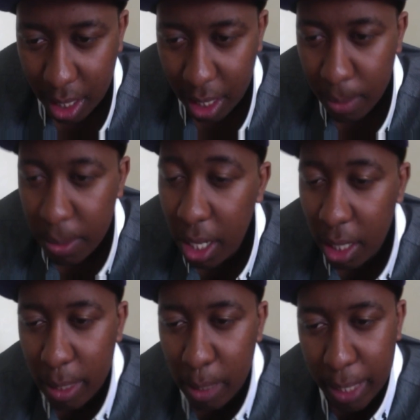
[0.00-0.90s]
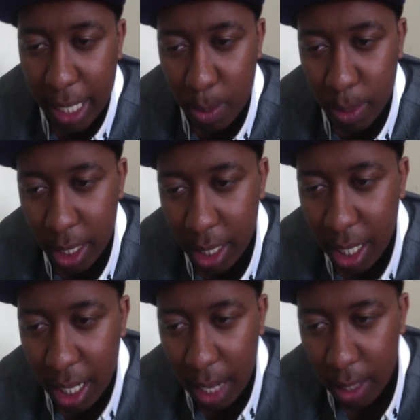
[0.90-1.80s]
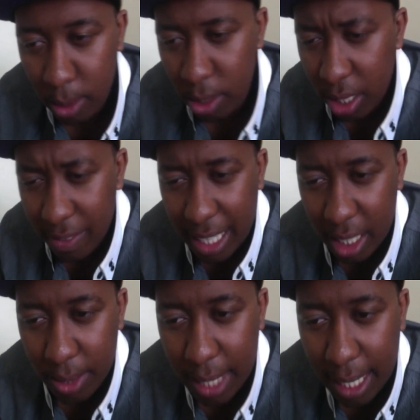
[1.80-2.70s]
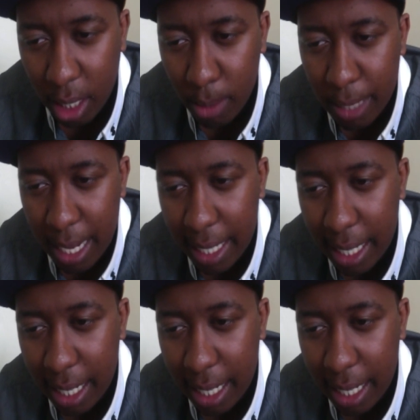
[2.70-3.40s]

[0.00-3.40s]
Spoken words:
I'm talking about the PSP. I was wondering if I could do that on my.